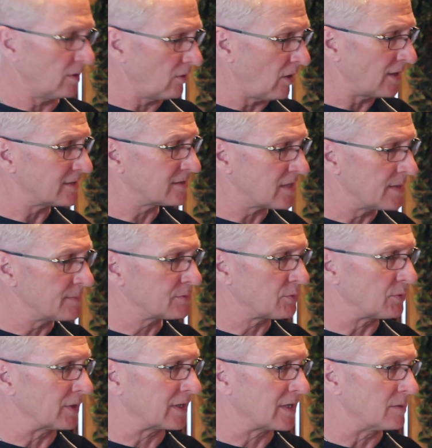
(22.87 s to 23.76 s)
A lot of times
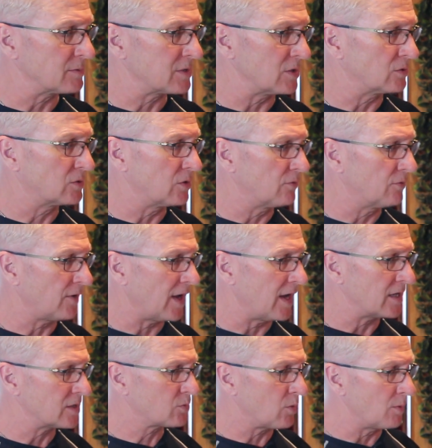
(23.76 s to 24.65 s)
when it comes out too
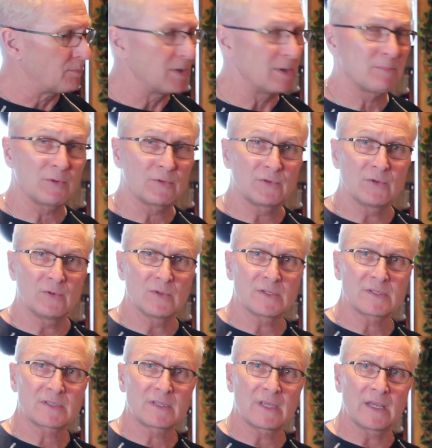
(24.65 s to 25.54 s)
fast, what people do
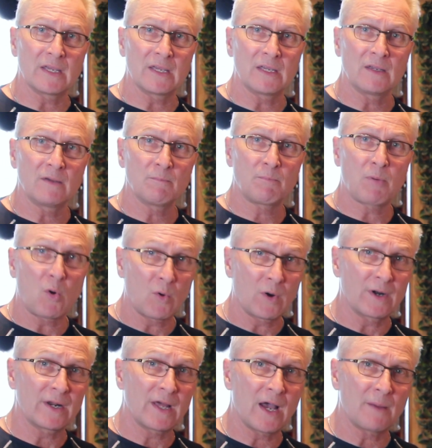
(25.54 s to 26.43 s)
is they
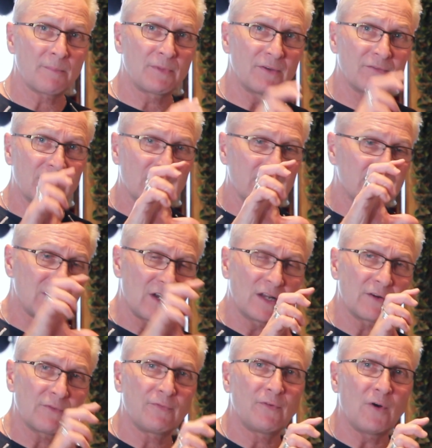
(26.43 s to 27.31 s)
pour it up, they've got a
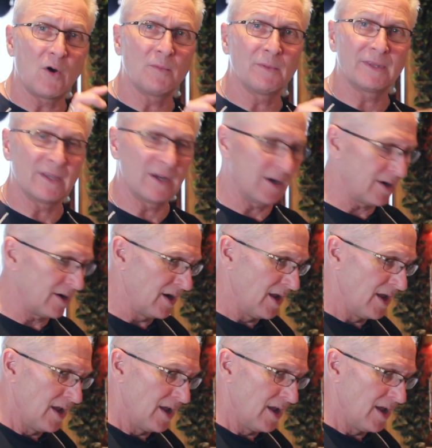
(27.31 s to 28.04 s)
ton of foam in there,